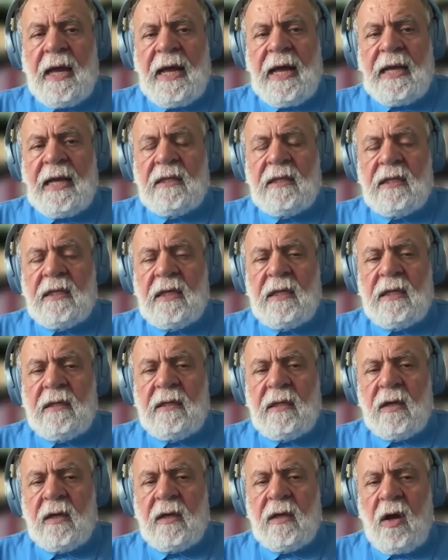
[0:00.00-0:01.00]
And
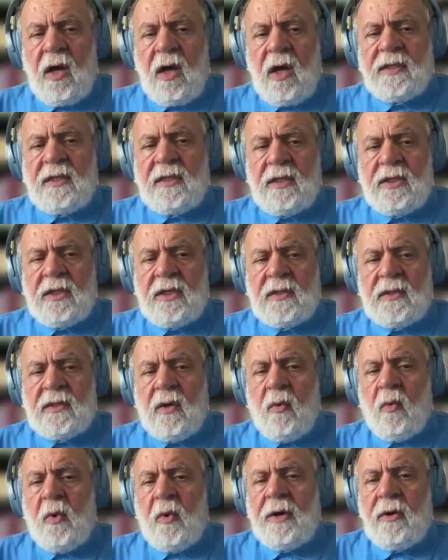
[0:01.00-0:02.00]
the
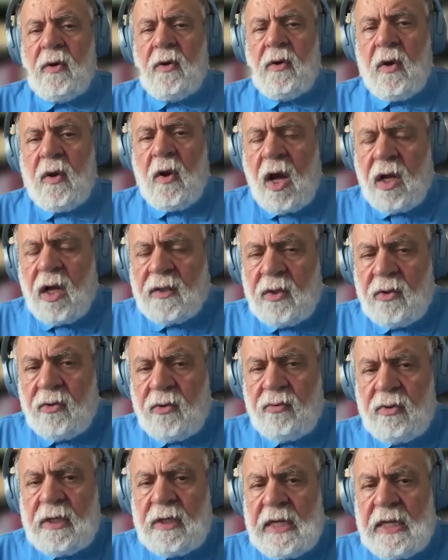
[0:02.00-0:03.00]
hostages were not
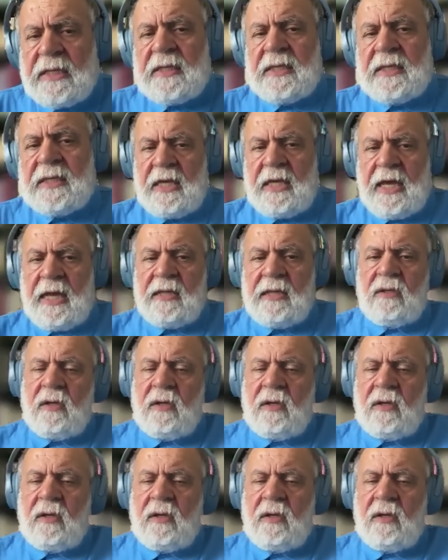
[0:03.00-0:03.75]
released yet.